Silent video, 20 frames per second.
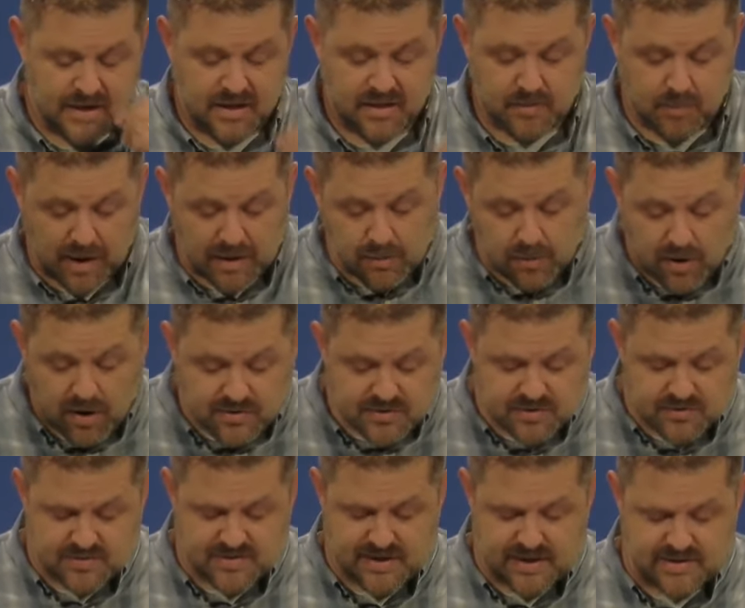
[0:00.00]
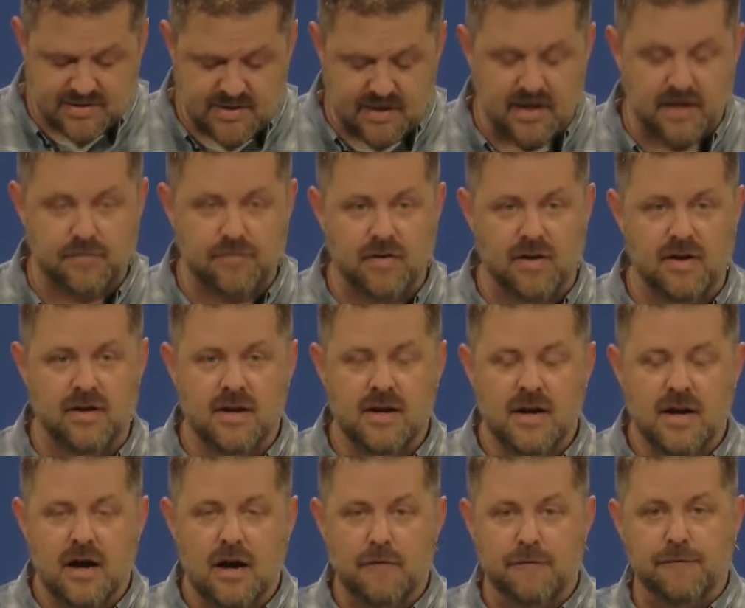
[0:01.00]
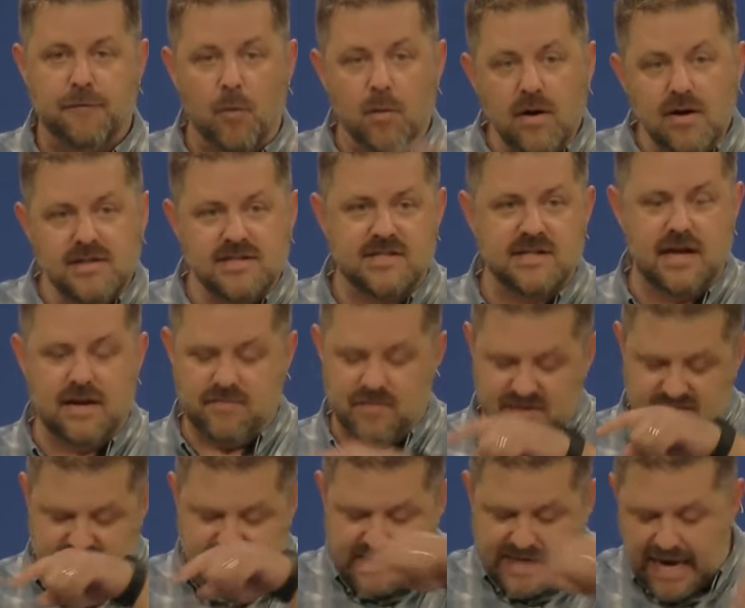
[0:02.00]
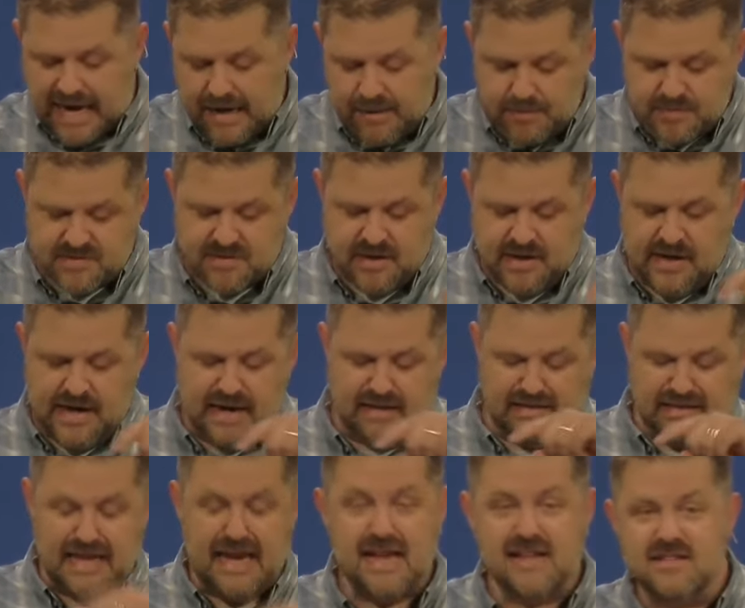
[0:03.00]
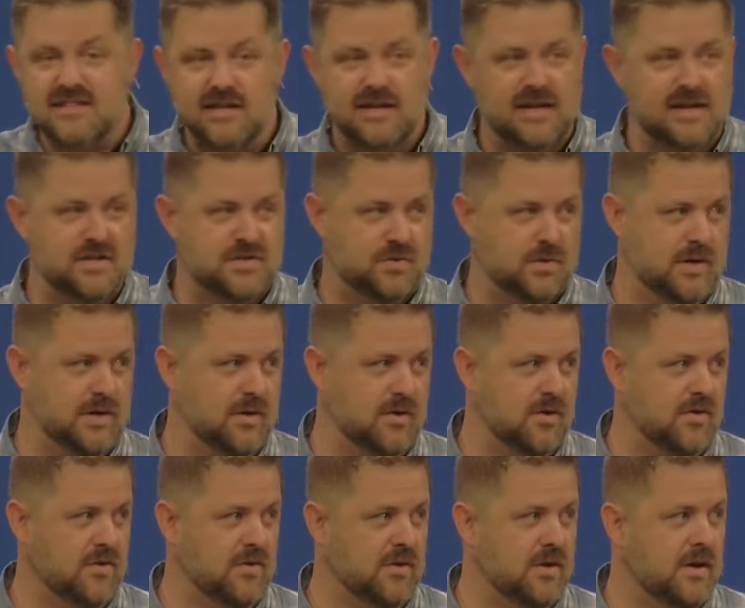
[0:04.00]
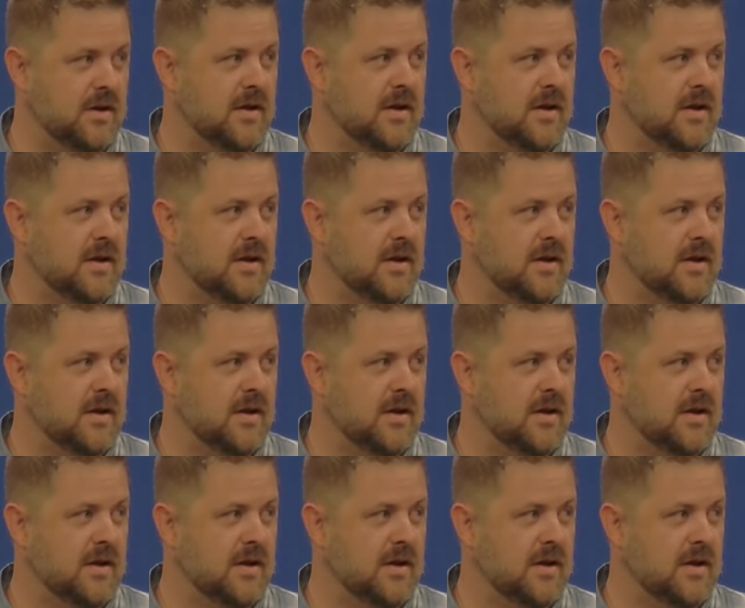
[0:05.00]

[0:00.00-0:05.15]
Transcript: The Bible also says that if a, a foreign slave escapes and lands in Israel,